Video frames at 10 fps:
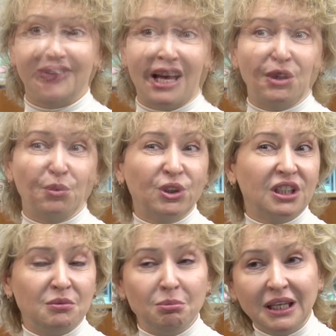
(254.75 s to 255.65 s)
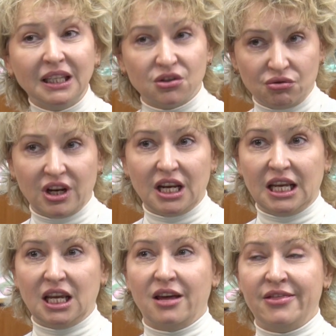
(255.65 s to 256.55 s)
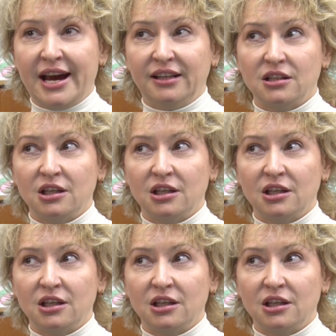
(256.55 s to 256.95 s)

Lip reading: And what it means really that